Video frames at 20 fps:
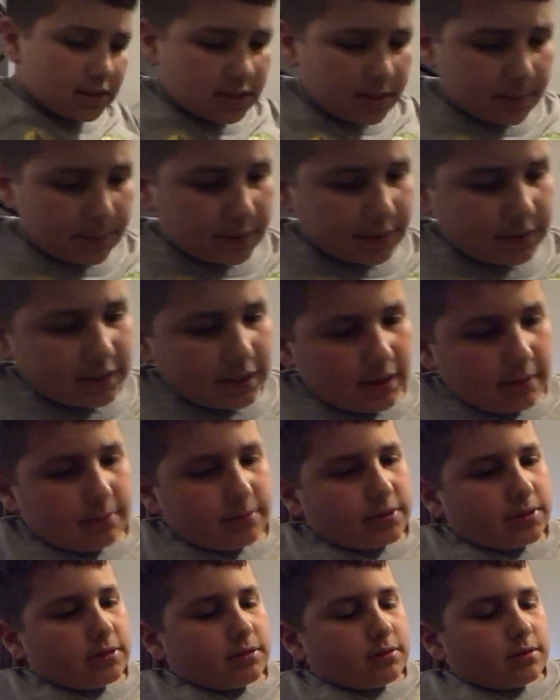snipper
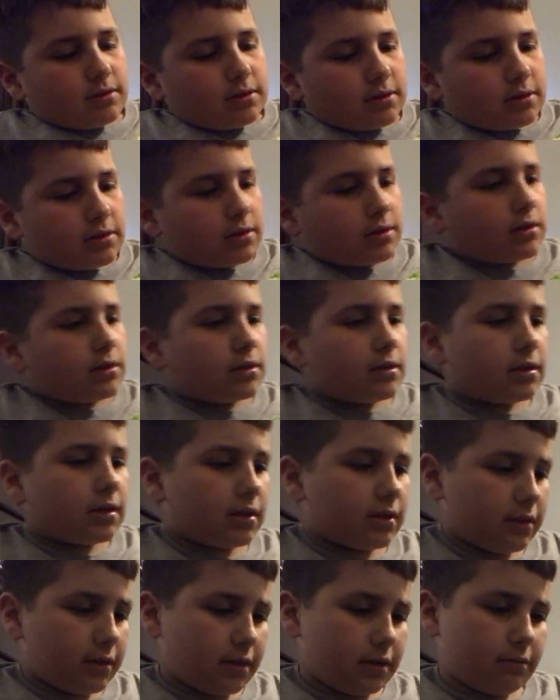snips.
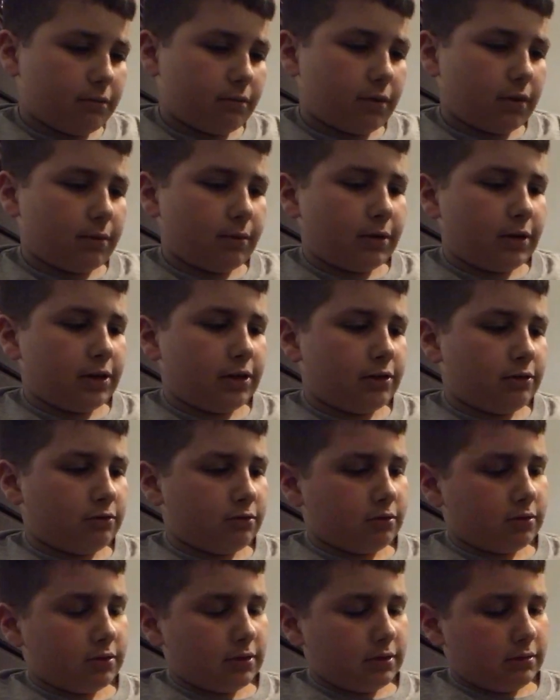And then what I going to
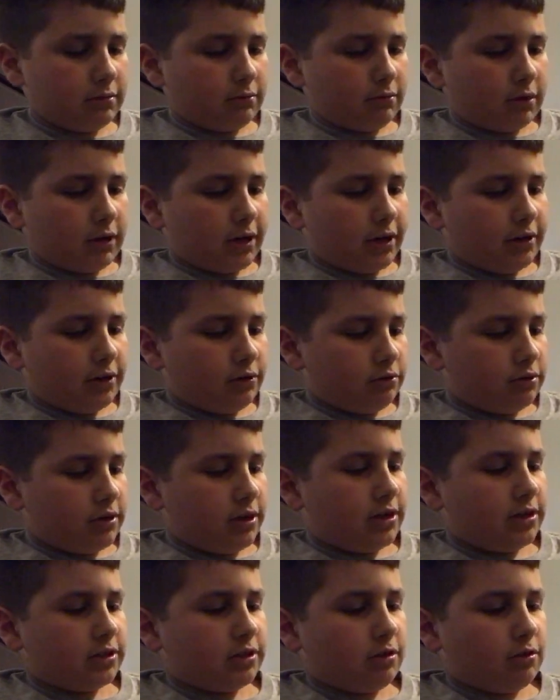do, what I do
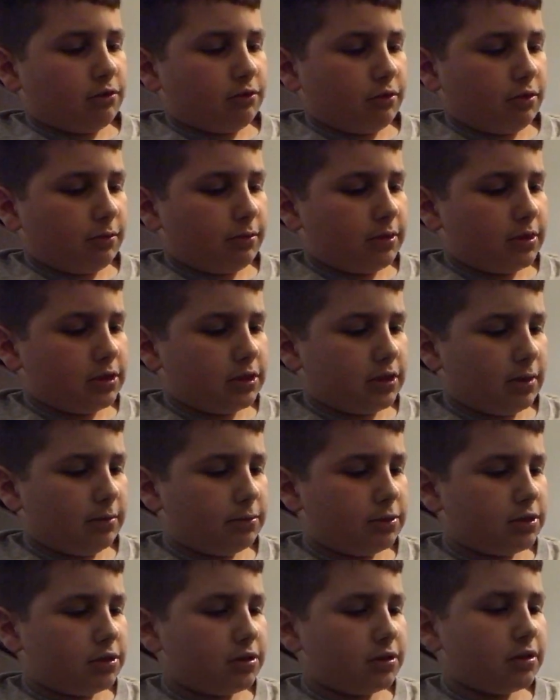is I just go throw them in the
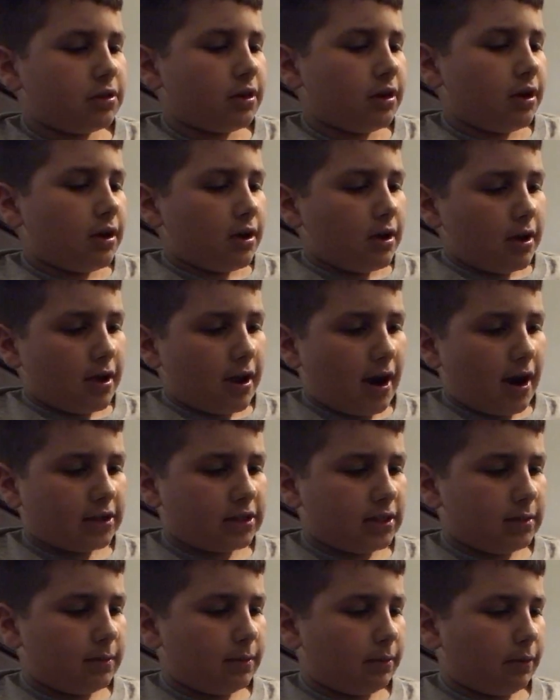dumpster. And
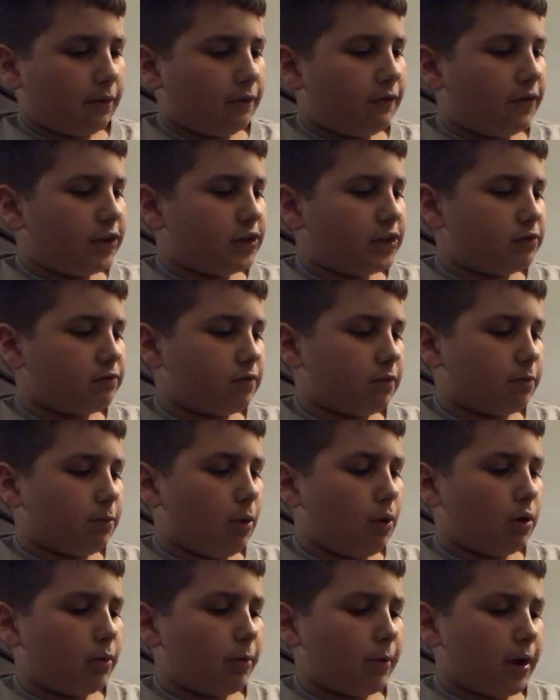I see people fishing for
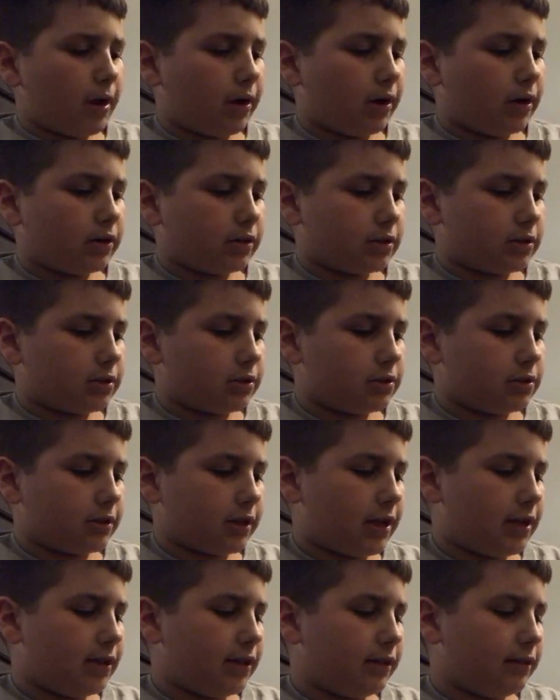Pokemon cards because
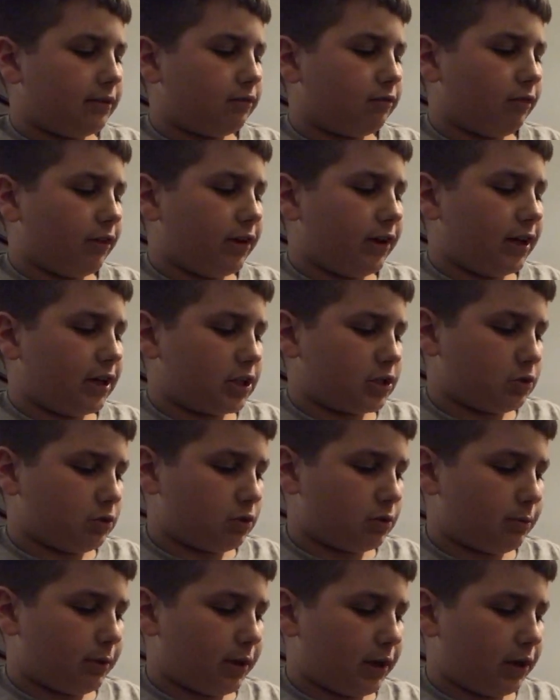there's a kid that lives right next
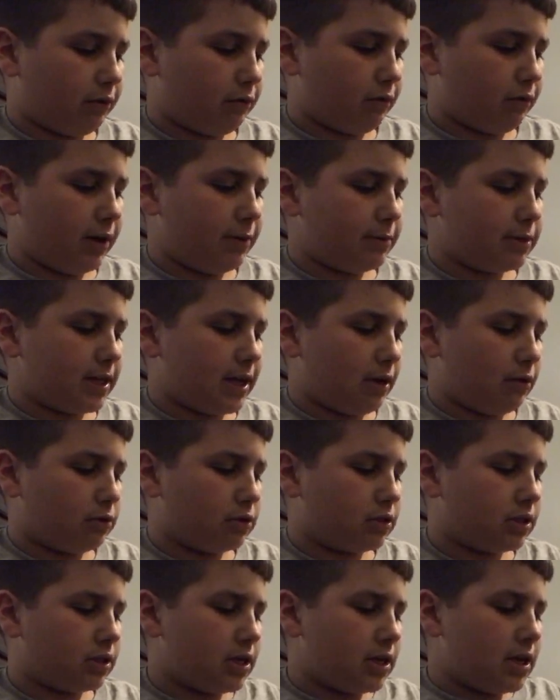door to my grandma's
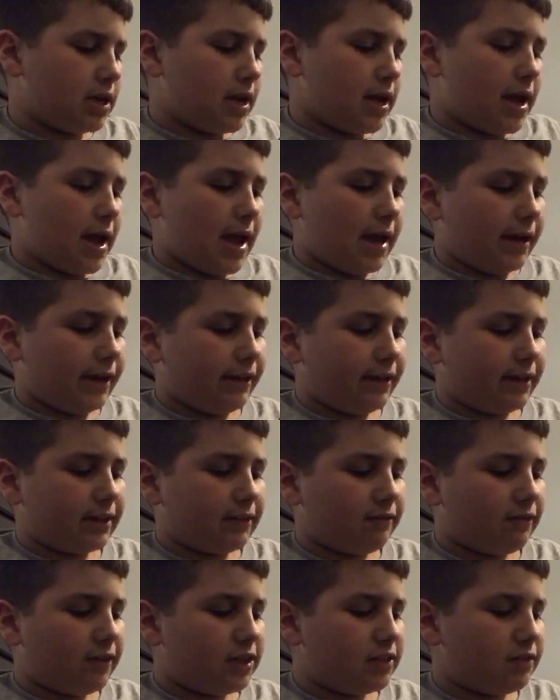house. And he
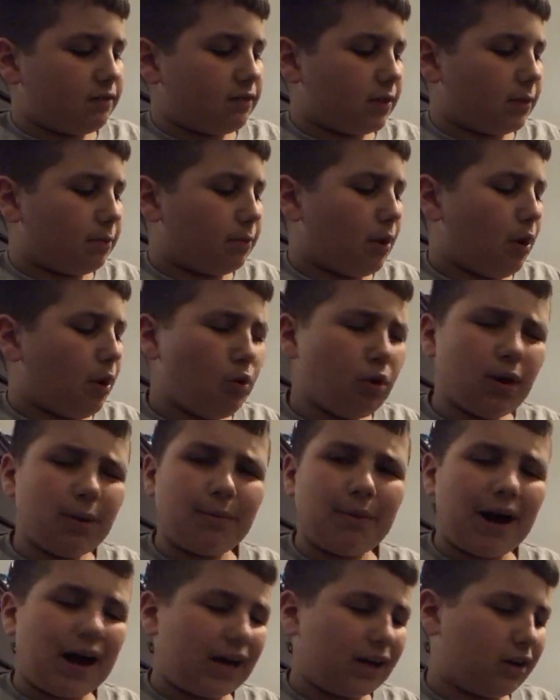likes fishing for them
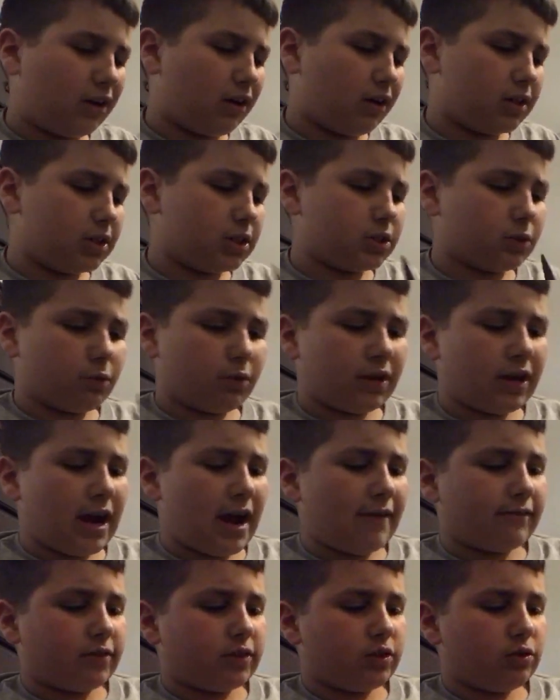Pokemon cards. So what
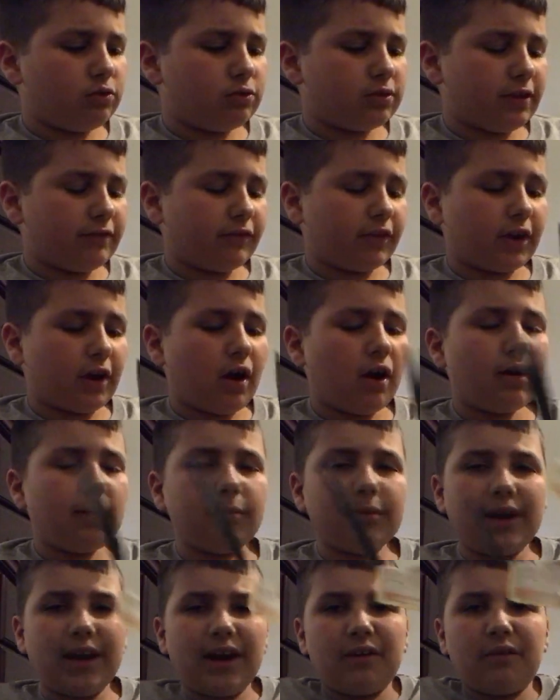I have to do is I have to
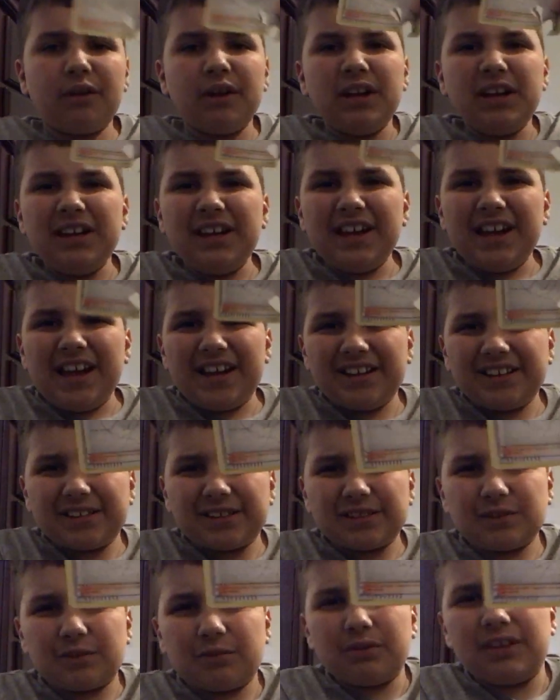cut them down
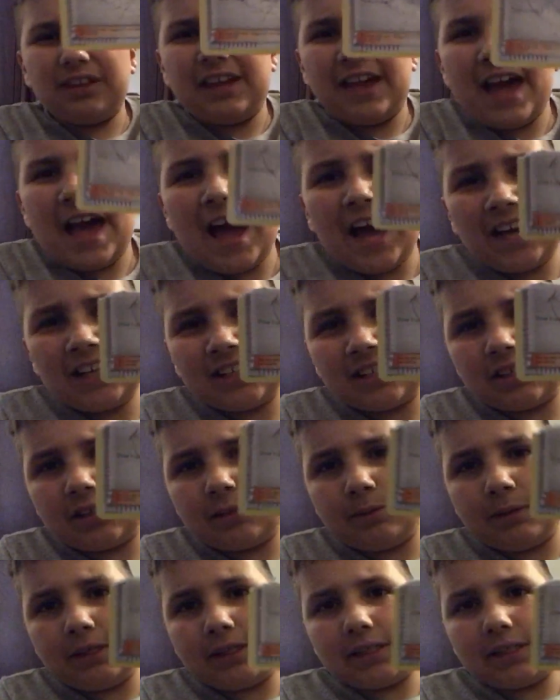and throw the
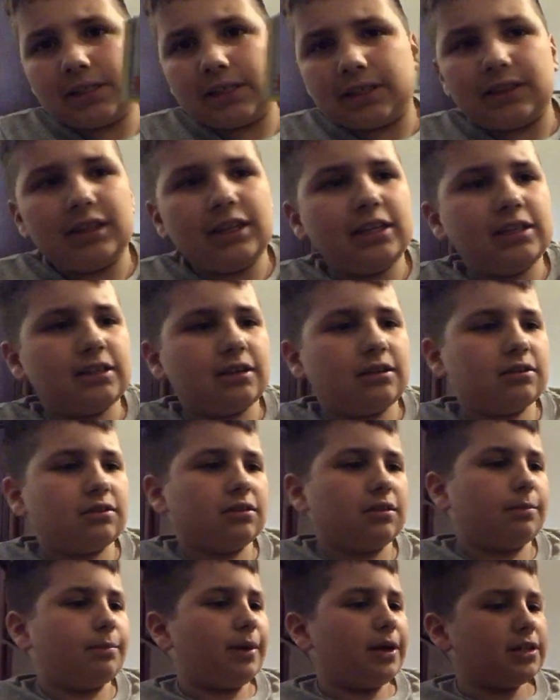access pieces like these
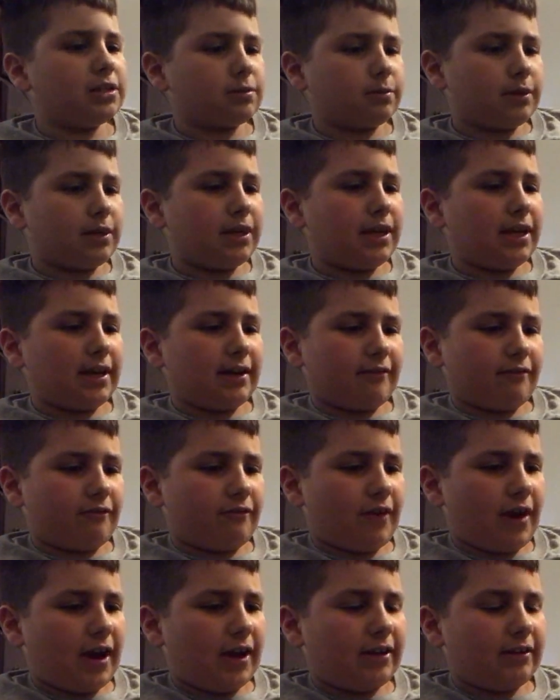under the bed so we can't
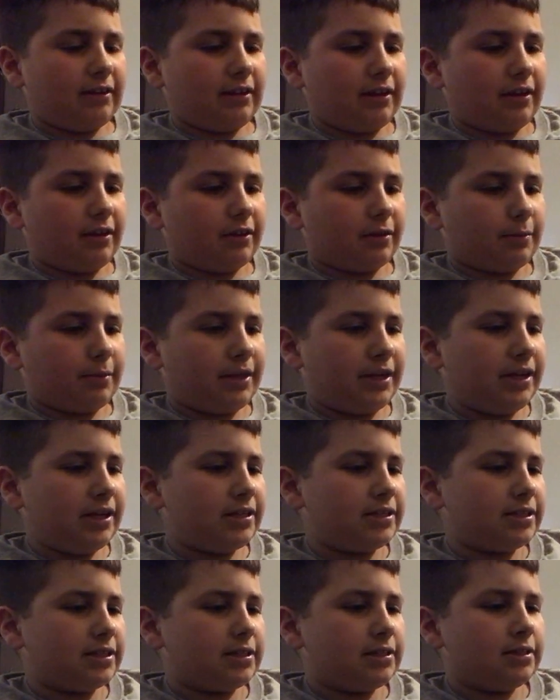find the other
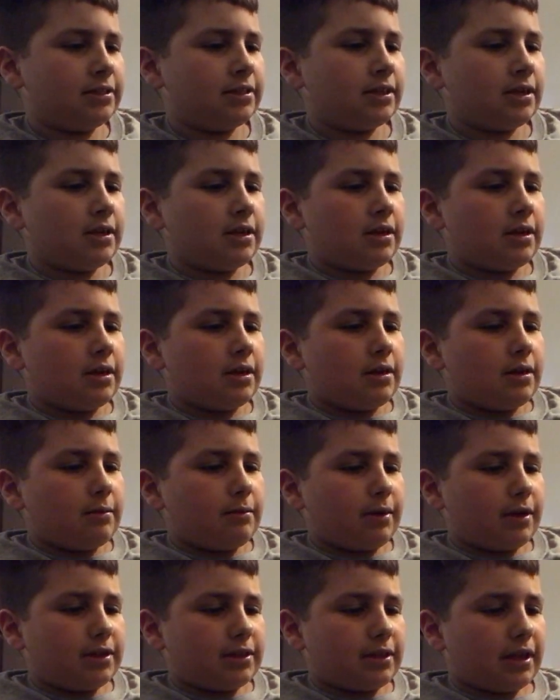pieces.
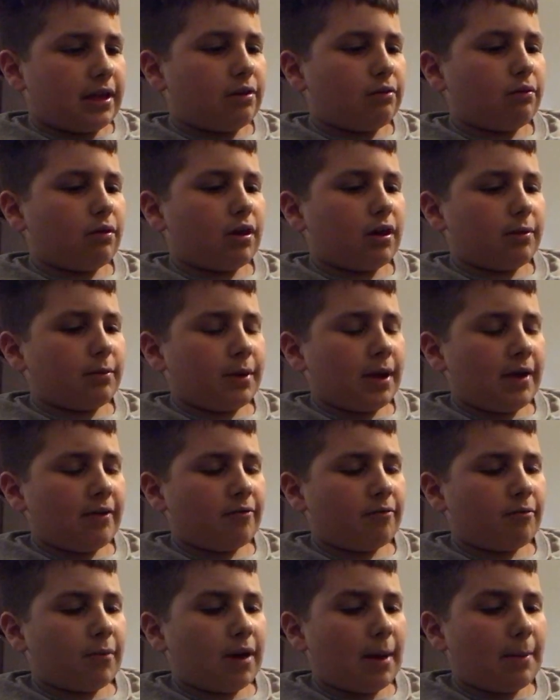Because I don't want him
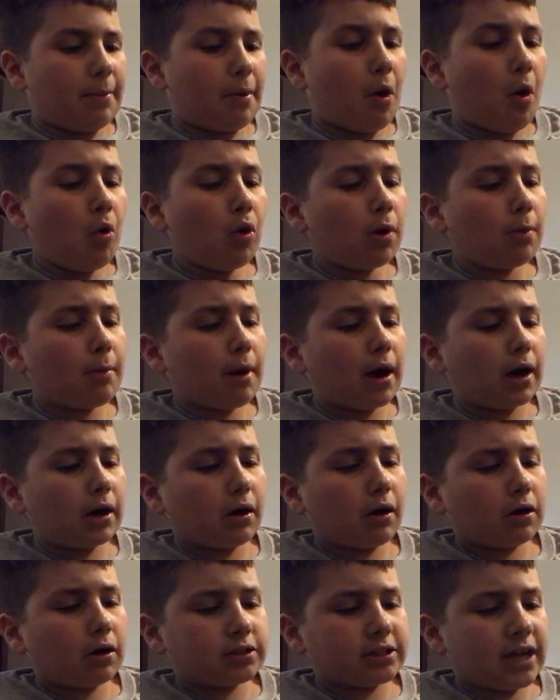having my
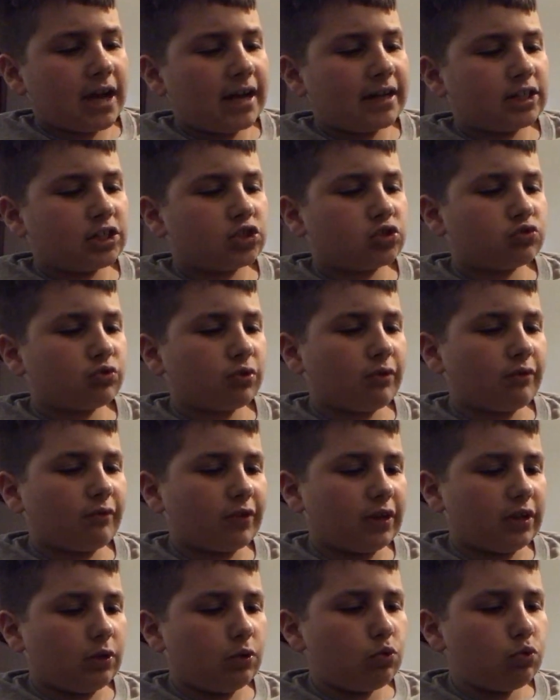Pokemon cards that I
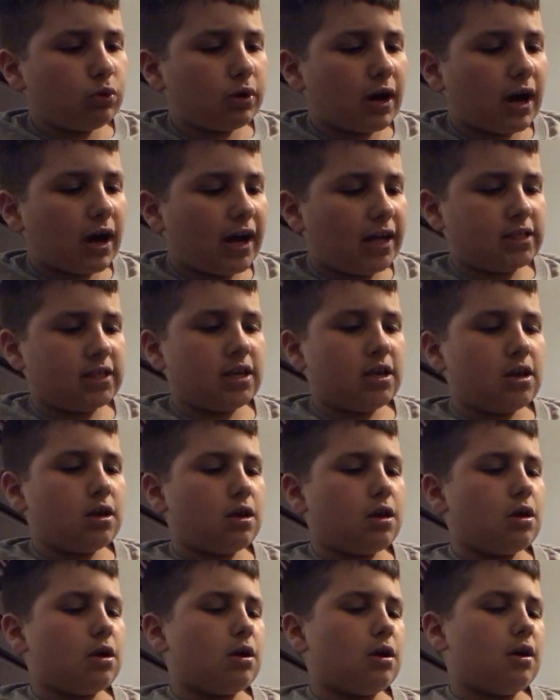destroyed for you guys.
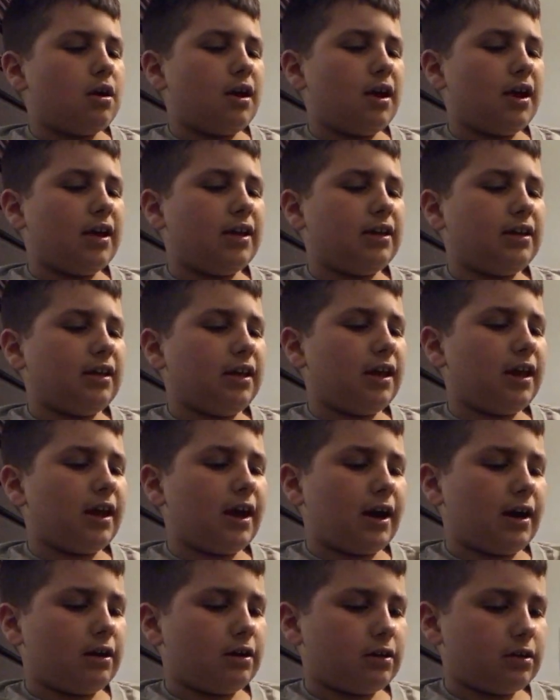And
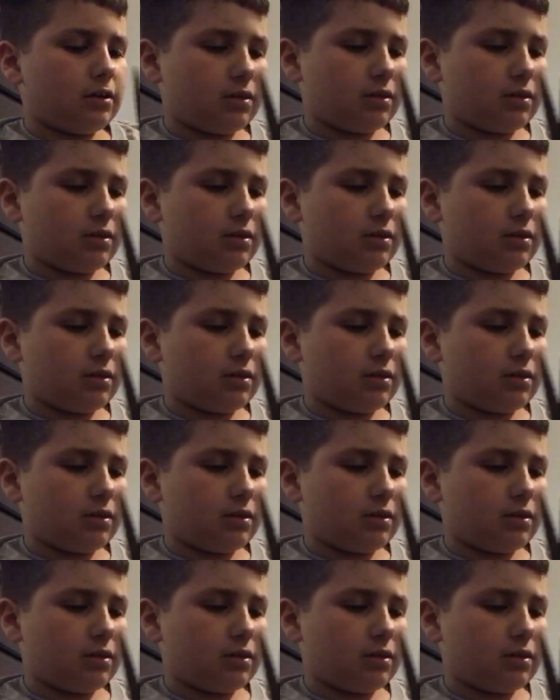yeah.